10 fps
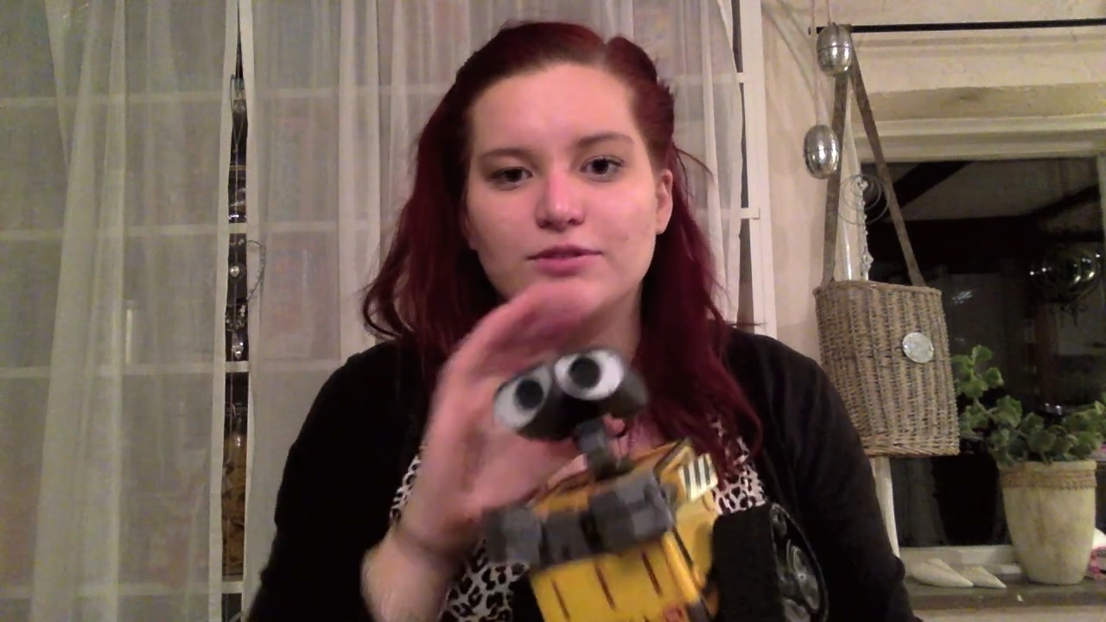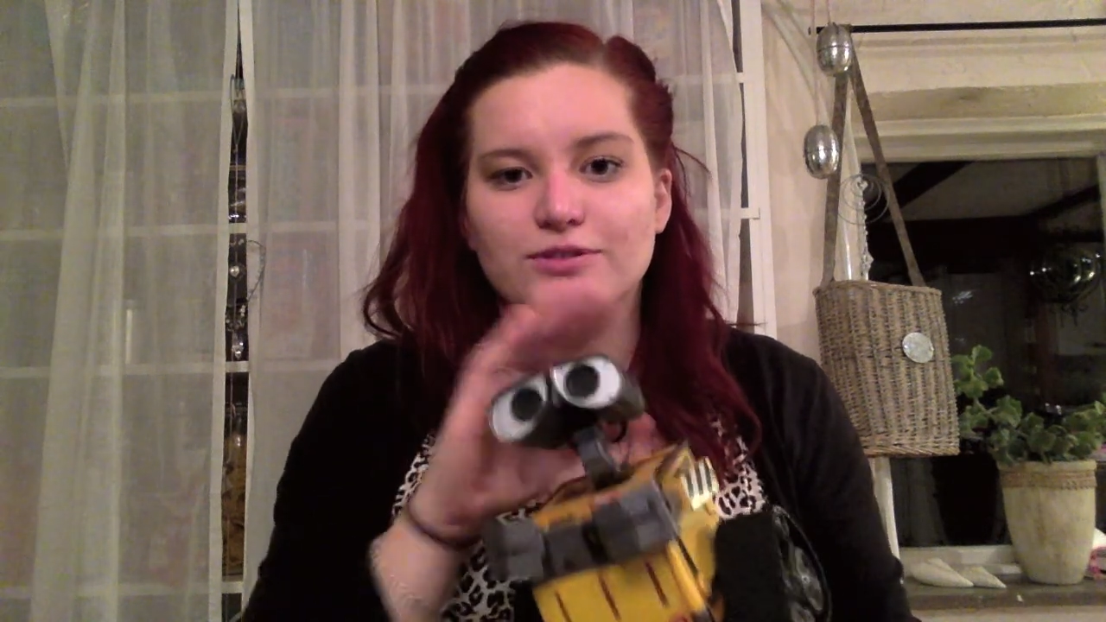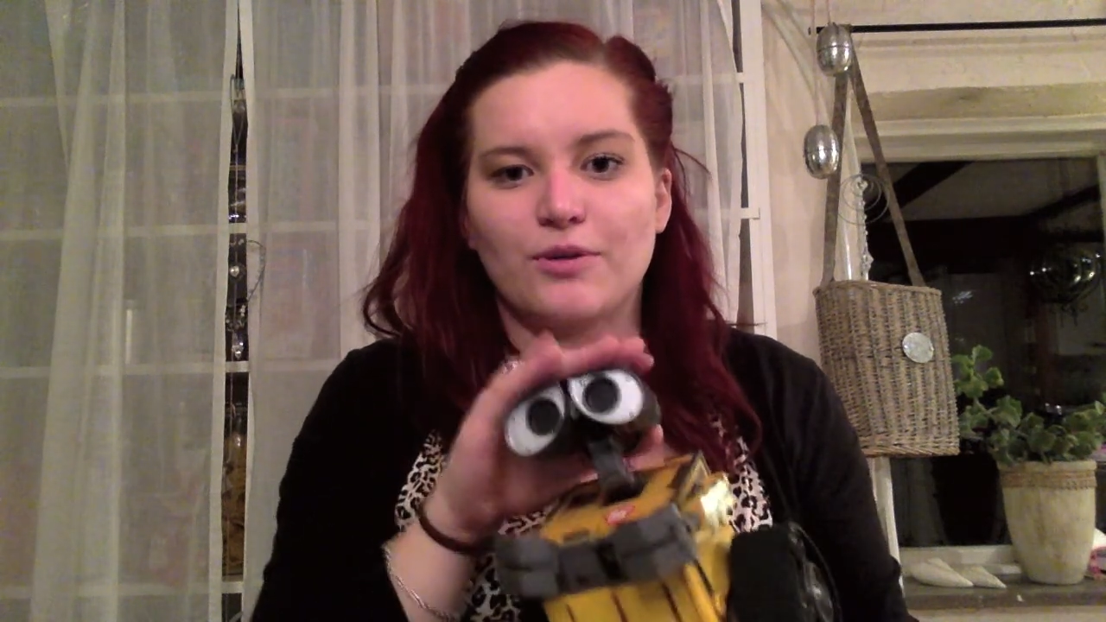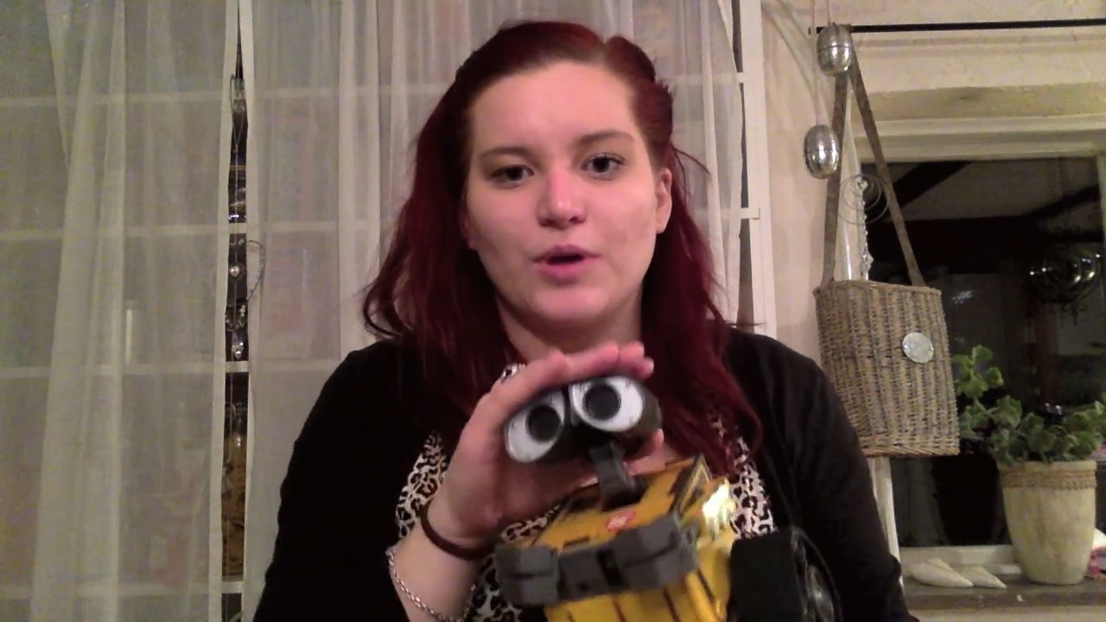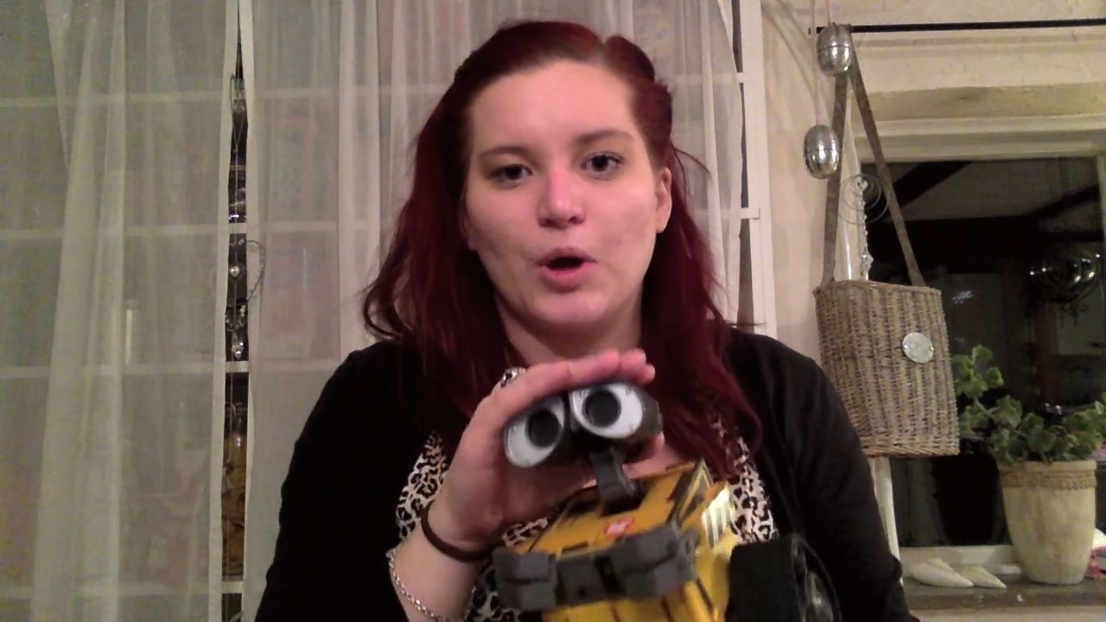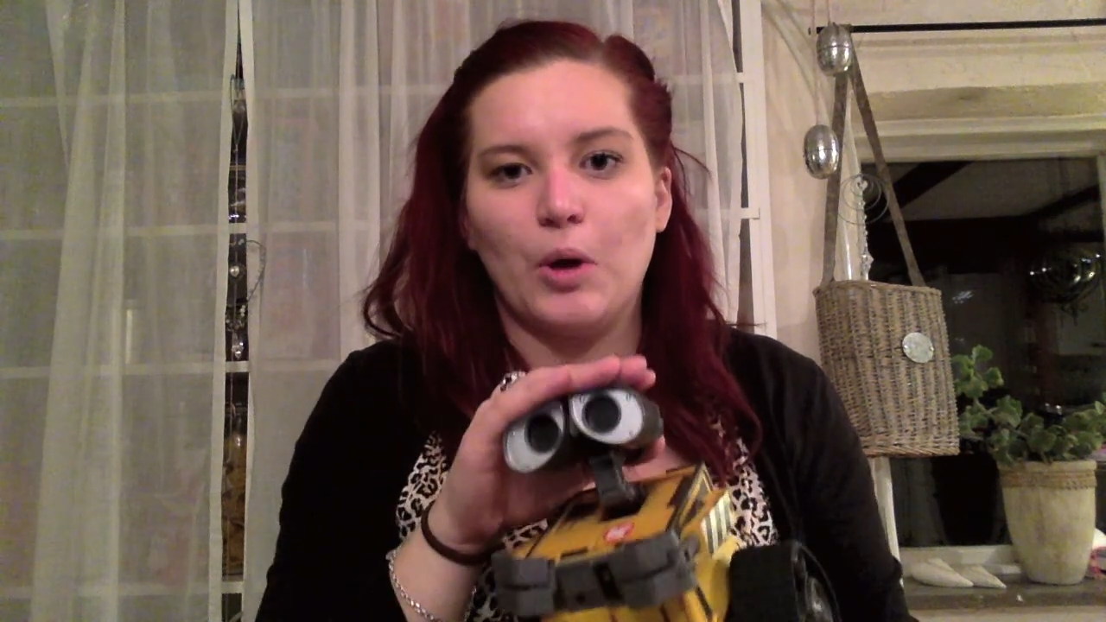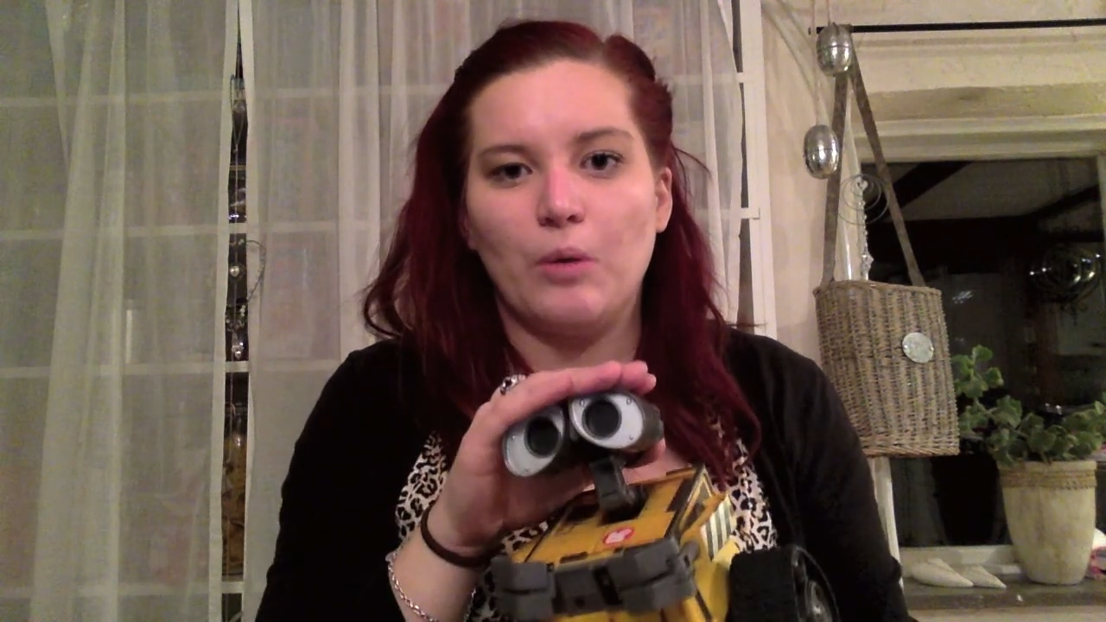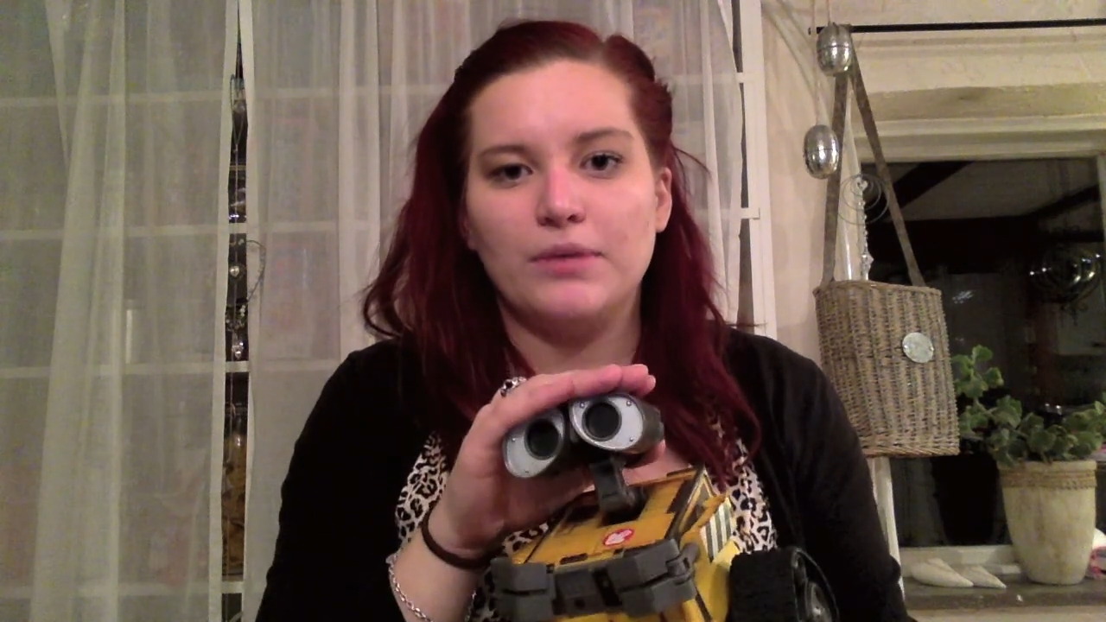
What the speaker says: going home,